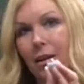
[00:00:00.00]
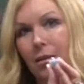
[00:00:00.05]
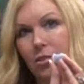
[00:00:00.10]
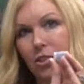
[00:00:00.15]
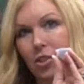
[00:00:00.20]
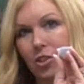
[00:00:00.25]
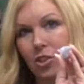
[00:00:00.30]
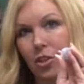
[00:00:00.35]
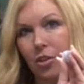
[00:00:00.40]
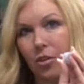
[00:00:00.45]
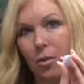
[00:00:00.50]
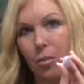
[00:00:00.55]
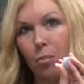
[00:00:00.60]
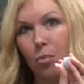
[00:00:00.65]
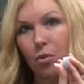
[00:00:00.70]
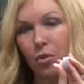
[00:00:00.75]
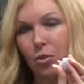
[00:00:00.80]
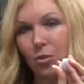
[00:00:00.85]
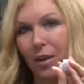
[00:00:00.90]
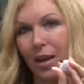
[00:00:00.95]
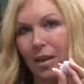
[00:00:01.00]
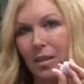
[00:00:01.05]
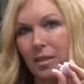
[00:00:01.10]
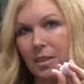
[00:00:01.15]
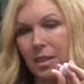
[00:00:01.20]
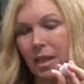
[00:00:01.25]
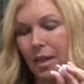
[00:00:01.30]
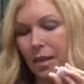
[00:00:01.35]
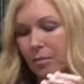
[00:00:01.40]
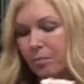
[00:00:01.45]
I'll just show you the blue
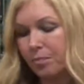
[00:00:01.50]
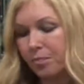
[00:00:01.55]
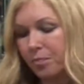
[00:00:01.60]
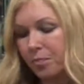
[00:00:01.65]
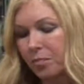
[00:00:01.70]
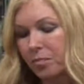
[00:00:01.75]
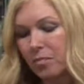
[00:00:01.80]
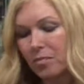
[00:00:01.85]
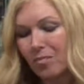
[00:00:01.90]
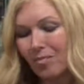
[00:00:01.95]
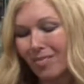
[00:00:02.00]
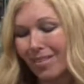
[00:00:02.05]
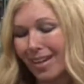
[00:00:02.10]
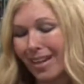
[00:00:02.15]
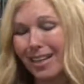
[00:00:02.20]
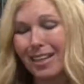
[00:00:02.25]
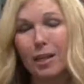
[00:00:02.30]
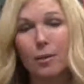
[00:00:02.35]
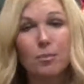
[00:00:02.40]
calcite. It